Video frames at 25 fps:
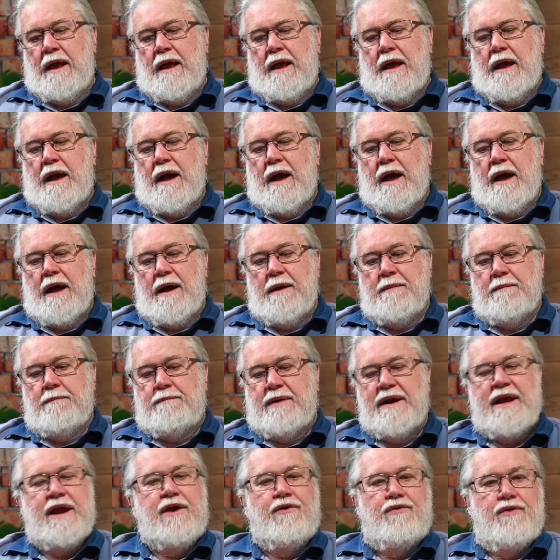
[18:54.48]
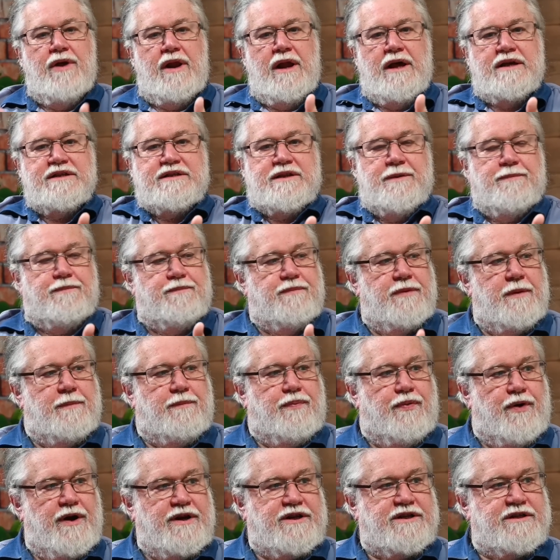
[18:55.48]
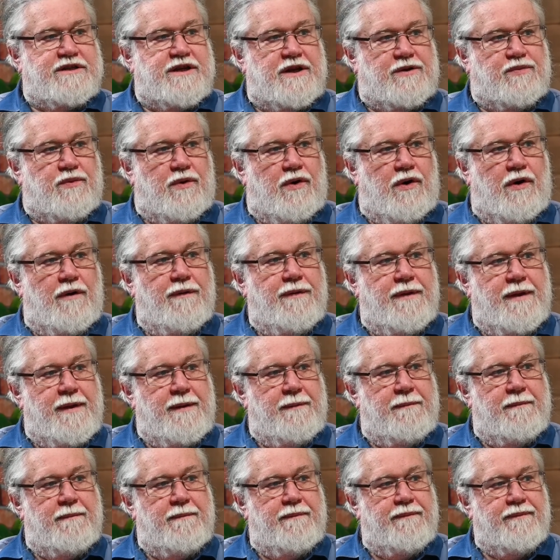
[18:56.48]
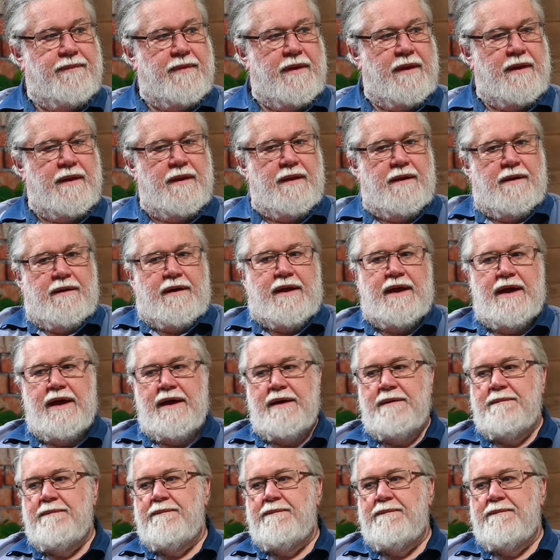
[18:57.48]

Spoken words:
But he realized the pressures that were on him. Okay?